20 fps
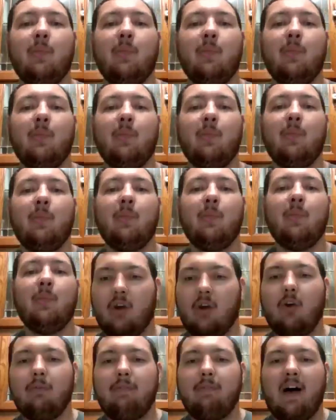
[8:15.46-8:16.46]
There's
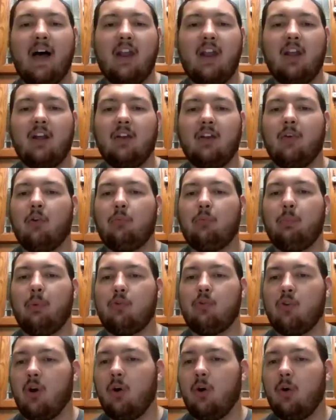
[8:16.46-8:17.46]
jungle fighting, there's
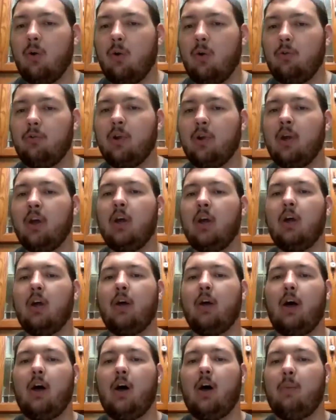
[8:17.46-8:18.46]
patrols,
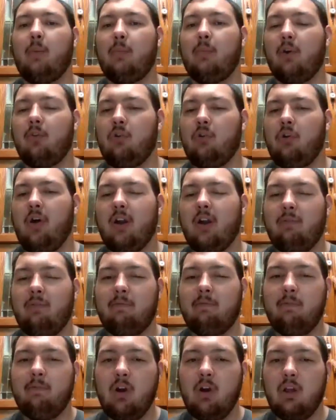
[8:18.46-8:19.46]
there's a lot of
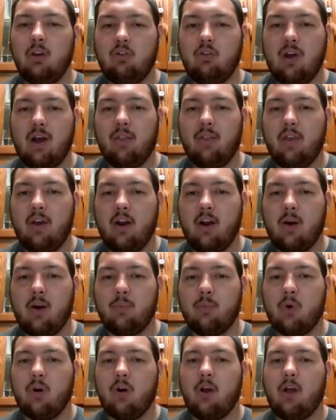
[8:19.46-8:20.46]
footage out there,
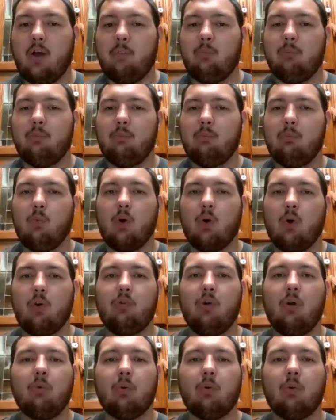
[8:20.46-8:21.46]
or more
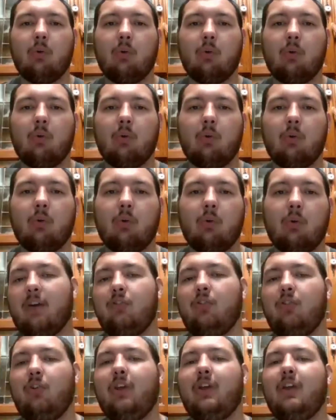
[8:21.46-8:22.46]
so recordings
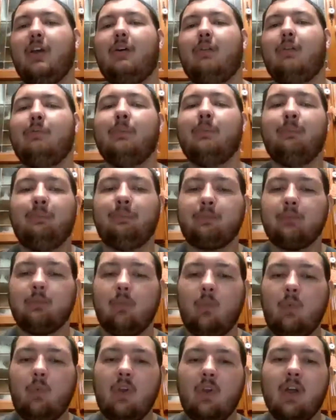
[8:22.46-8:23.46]
actually, of
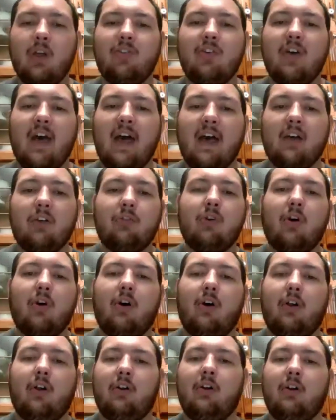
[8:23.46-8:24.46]
attacks
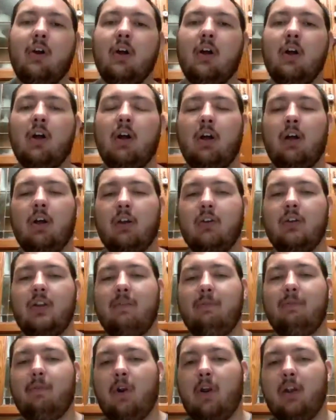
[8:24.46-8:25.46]
on
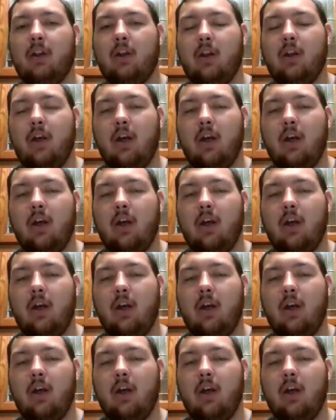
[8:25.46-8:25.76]
different